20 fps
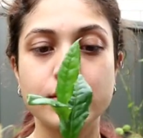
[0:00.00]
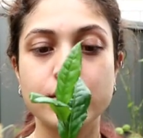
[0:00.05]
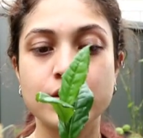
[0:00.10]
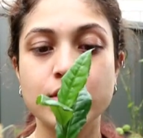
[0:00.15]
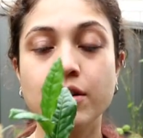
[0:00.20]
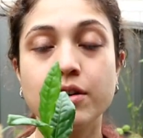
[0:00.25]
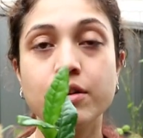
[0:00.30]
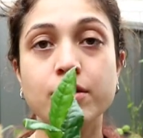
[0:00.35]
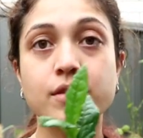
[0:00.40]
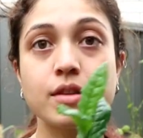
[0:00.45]

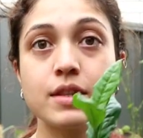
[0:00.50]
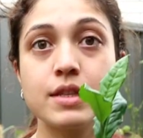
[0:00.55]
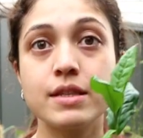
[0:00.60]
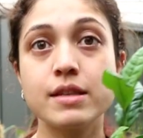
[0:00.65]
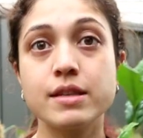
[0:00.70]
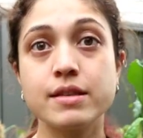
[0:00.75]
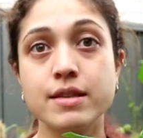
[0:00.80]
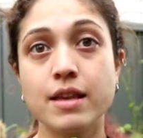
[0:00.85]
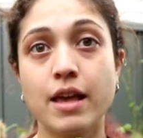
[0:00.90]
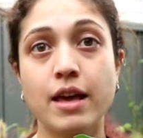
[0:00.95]
So
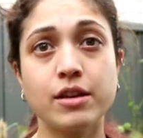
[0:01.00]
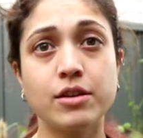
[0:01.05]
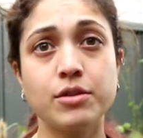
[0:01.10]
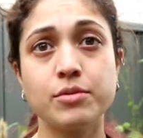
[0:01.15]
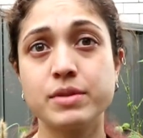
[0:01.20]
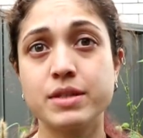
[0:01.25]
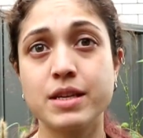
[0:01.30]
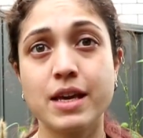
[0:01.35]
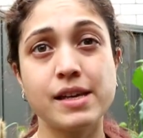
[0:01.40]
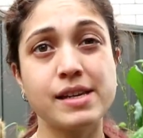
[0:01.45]
this is like you
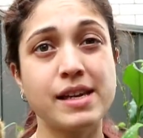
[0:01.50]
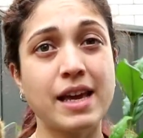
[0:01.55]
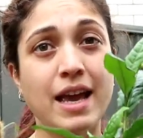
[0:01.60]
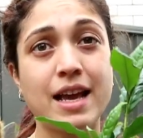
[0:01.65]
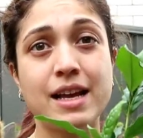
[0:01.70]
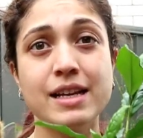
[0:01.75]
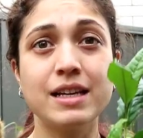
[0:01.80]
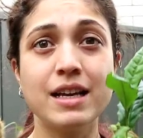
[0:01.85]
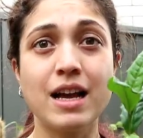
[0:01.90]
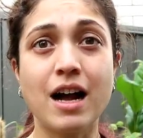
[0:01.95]
would take
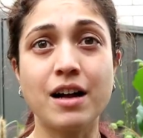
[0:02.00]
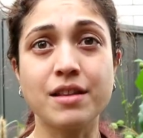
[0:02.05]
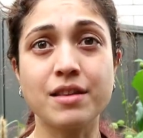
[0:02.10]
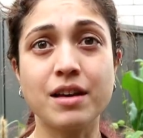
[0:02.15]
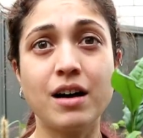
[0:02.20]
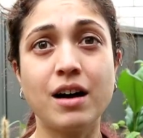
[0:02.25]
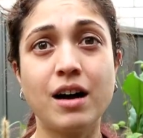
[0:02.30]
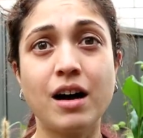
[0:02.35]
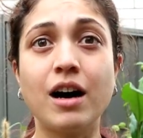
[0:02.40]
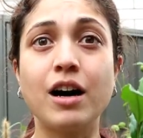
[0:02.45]
any
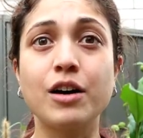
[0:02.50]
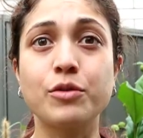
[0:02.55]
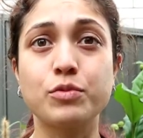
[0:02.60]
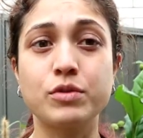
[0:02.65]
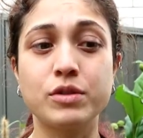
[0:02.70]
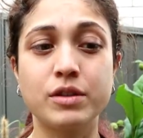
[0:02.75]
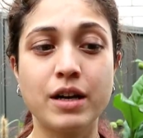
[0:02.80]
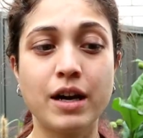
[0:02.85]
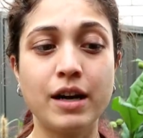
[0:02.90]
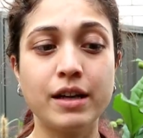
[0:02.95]
other
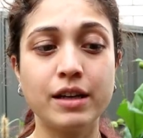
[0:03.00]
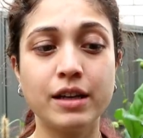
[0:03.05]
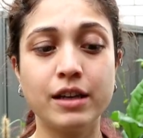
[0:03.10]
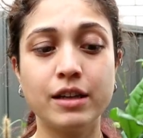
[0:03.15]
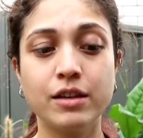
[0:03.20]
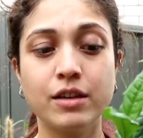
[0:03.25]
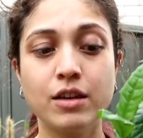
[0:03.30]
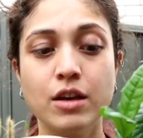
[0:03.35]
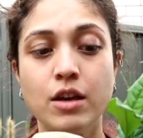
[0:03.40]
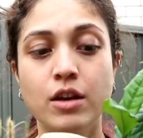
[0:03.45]
hardwood
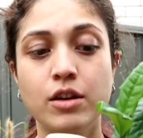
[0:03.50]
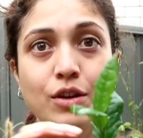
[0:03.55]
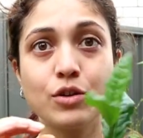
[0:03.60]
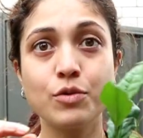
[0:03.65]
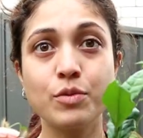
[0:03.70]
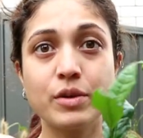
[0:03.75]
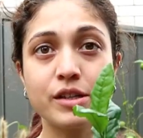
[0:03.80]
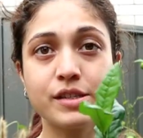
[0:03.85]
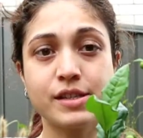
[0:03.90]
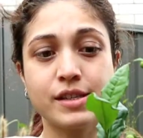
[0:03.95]
cutting.
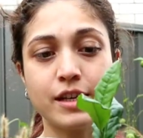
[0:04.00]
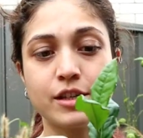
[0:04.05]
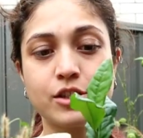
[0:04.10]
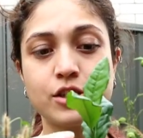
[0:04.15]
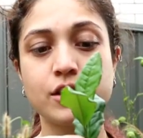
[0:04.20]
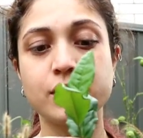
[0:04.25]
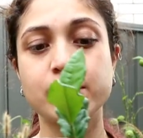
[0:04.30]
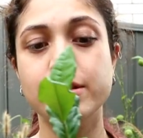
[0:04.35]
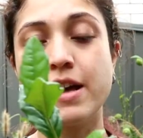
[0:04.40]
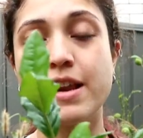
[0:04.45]
You want a
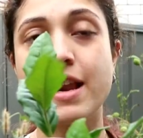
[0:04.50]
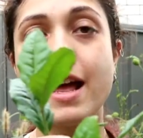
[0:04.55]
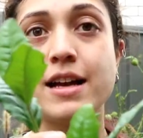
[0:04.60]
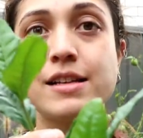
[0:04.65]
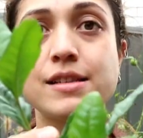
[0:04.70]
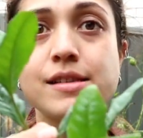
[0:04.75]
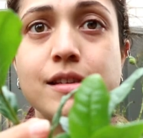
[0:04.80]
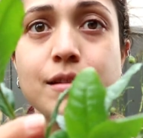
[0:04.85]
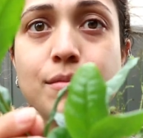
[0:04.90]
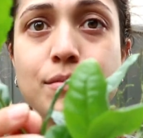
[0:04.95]
section that
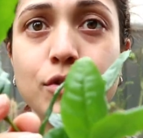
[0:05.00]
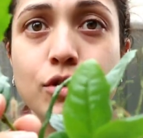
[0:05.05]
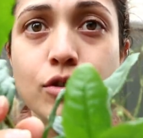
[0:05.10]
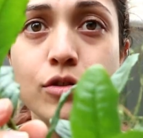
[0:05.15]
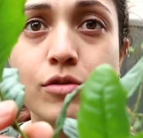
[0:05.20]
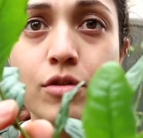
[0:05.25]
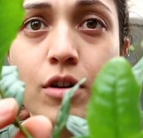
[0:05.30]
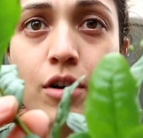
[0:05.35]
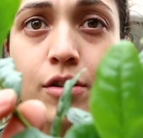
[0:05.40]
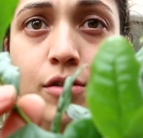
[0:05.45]
has some
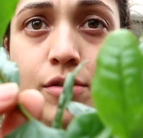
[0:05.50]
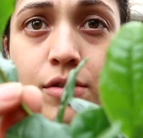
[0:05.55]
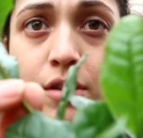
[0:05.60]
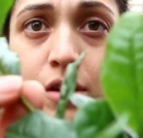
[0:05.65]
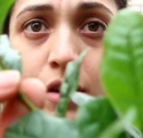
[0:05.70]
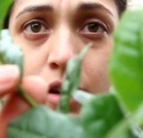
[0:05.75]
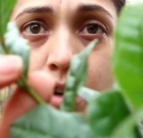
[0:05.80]
new growth.